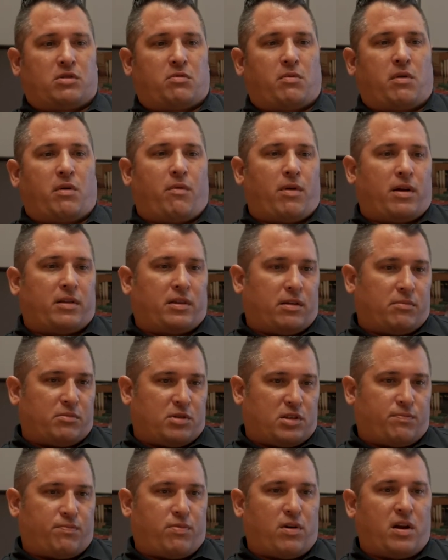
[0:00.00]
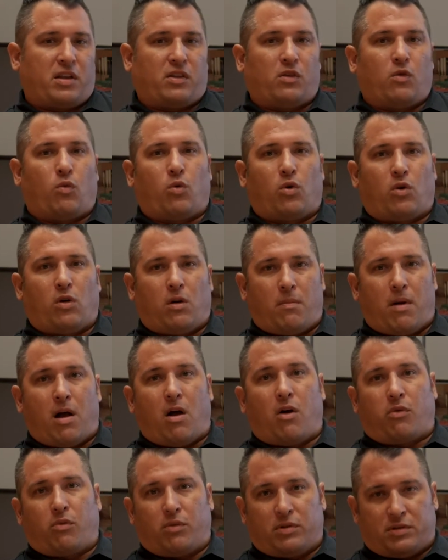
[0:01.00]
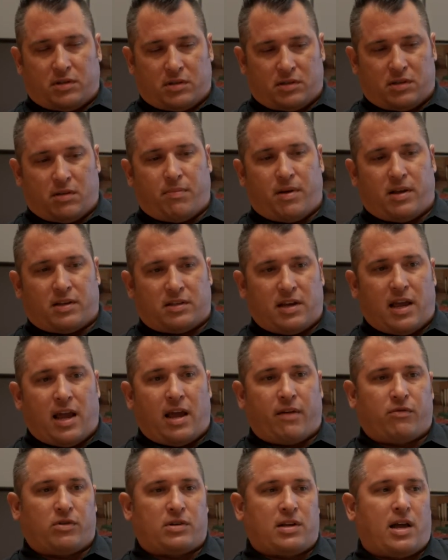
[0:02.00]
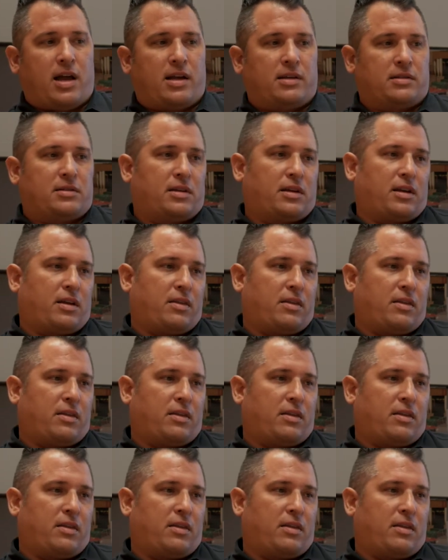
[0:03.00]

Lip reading: and we want them spreading the word of mouth, which is the best advertising,